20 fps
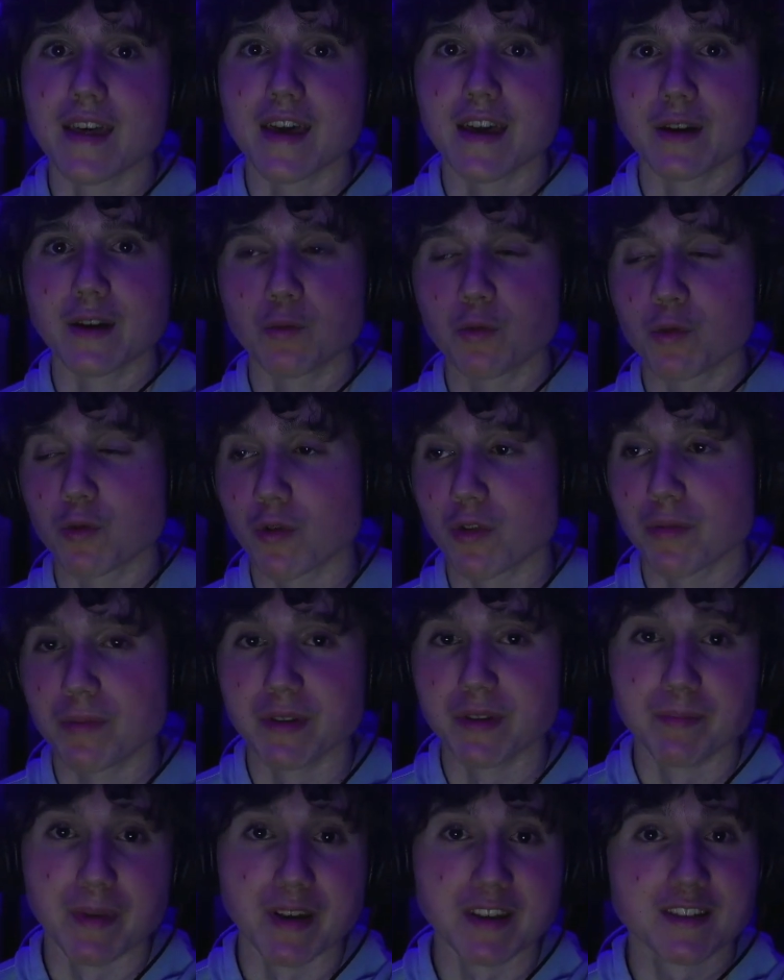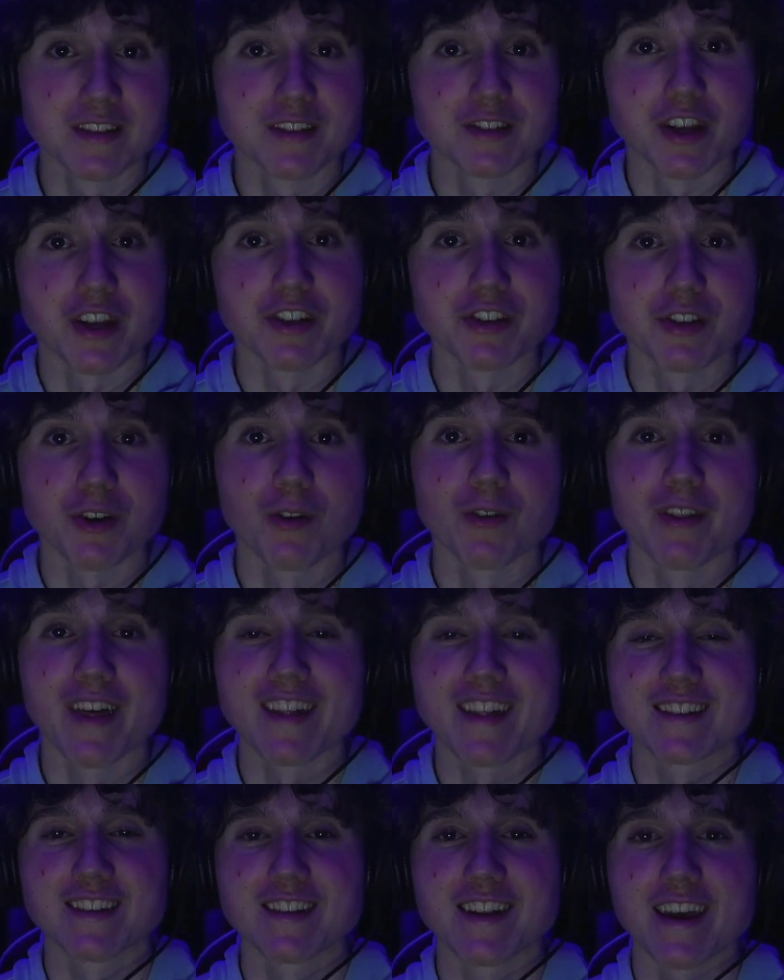then we're going to be basically changing all
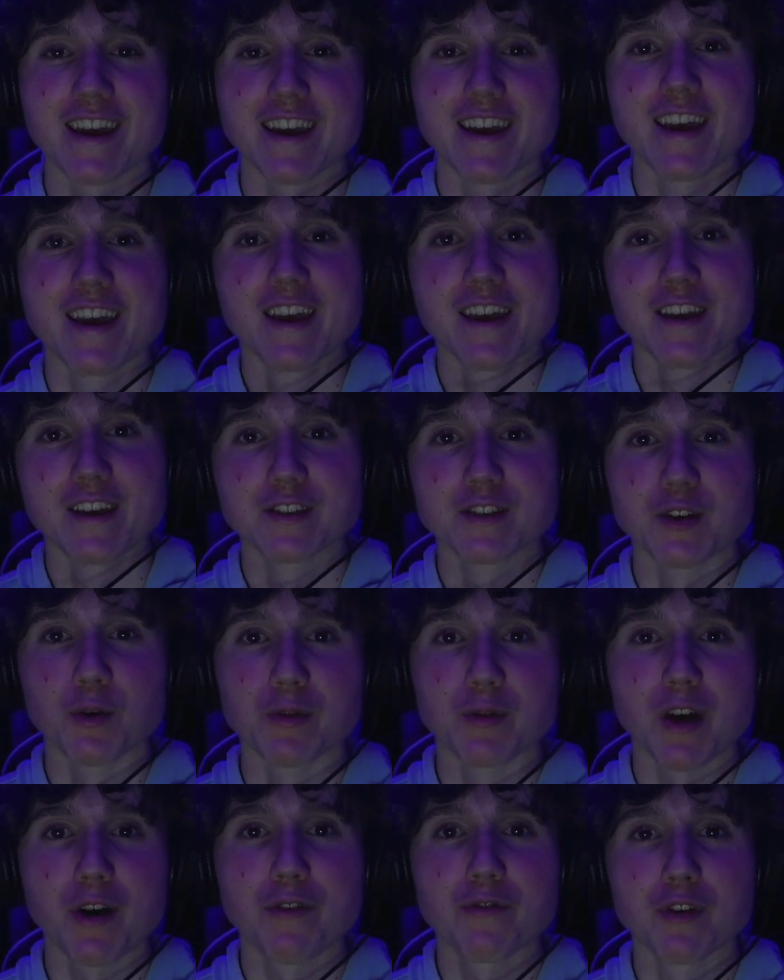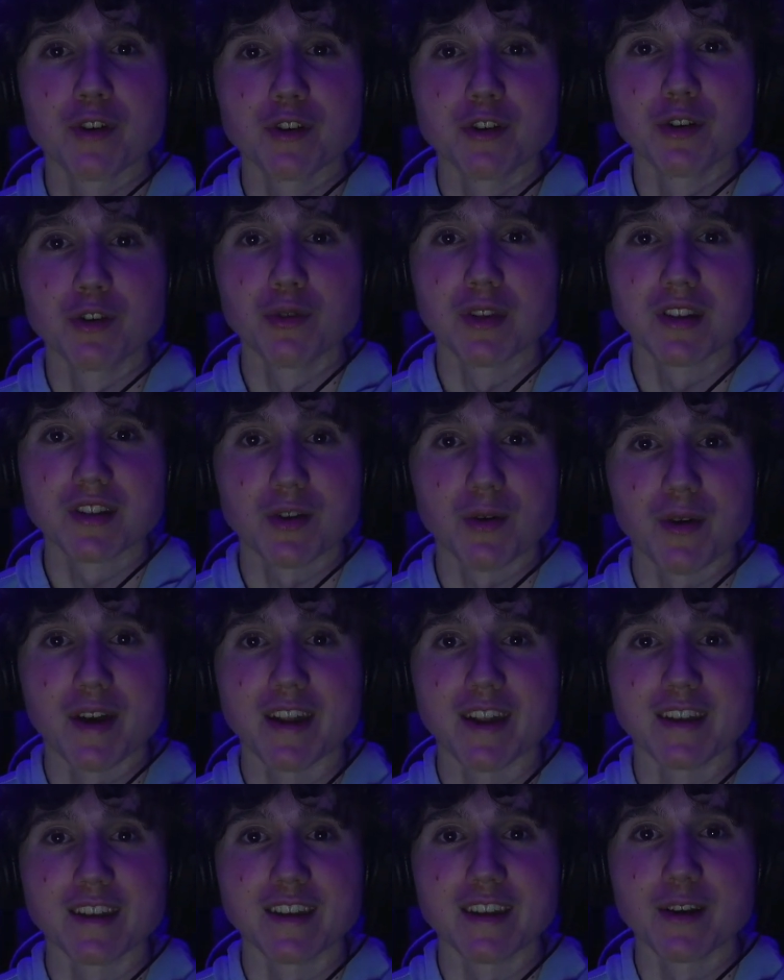that today. So without further ado, let's go
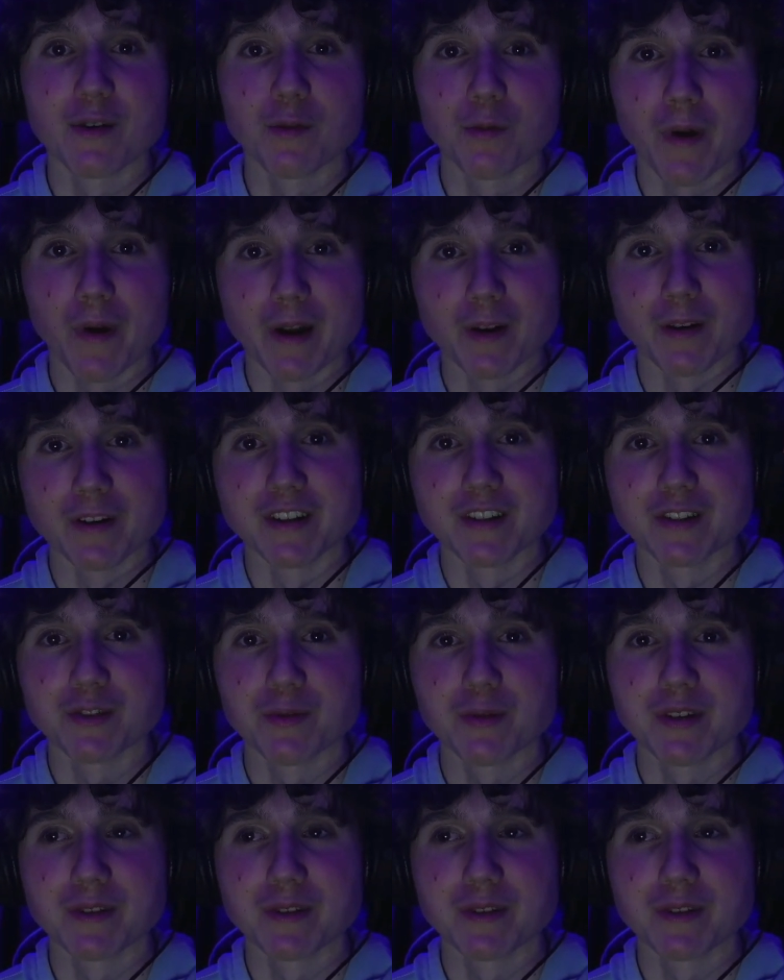ahead and get right on into